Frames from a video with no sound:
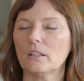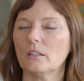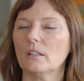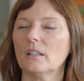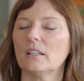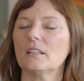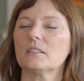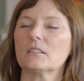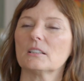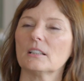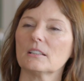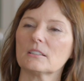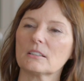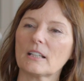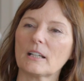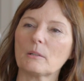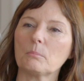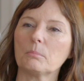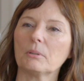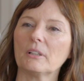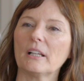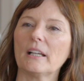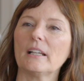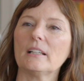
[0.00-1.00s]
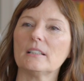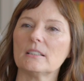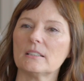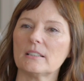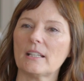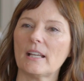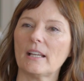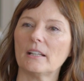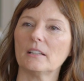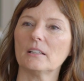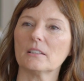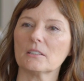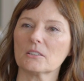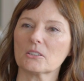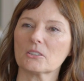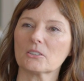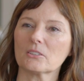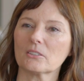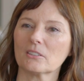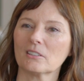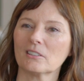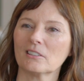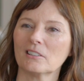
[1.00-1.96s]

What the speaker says: it's like playing tennis.